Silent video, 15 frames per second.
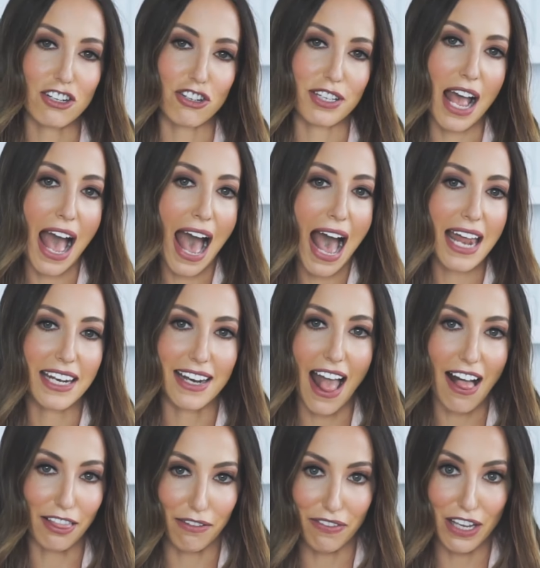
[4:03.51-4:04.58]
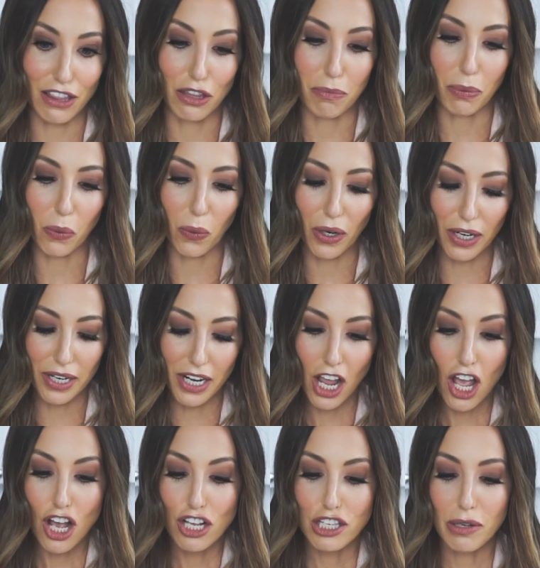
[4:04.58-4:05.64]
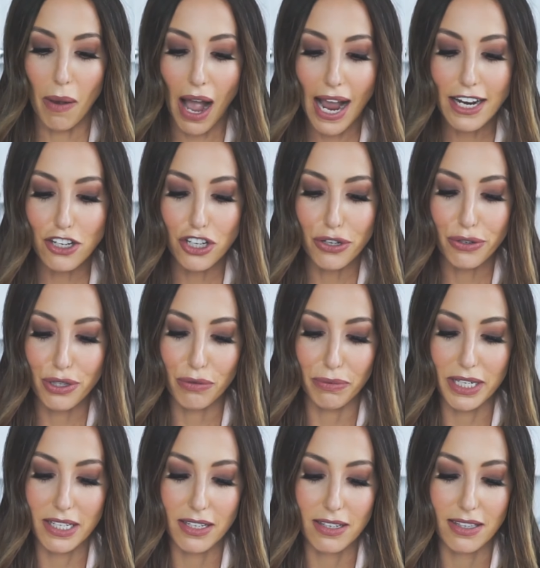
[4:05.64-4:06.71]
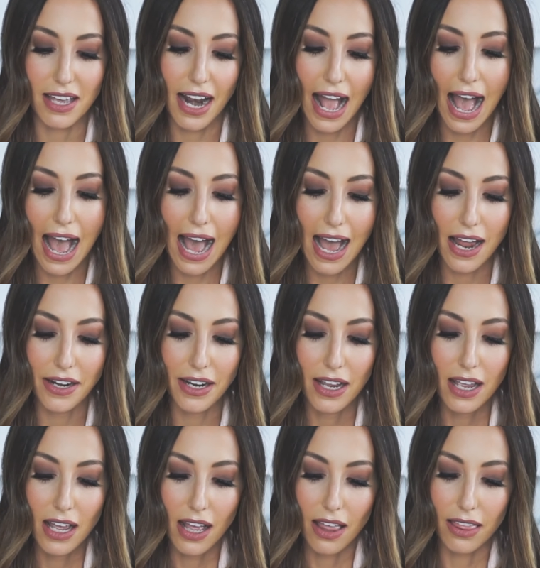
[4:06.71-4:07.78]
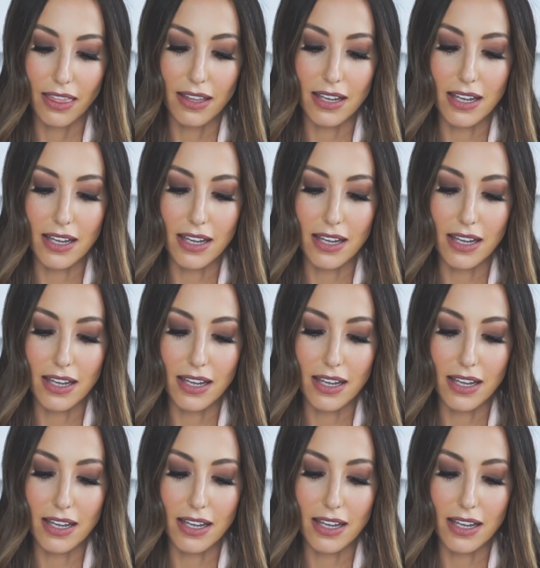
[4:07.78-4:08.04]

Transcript: just add and elevate the board. So I chose the Reese's that had the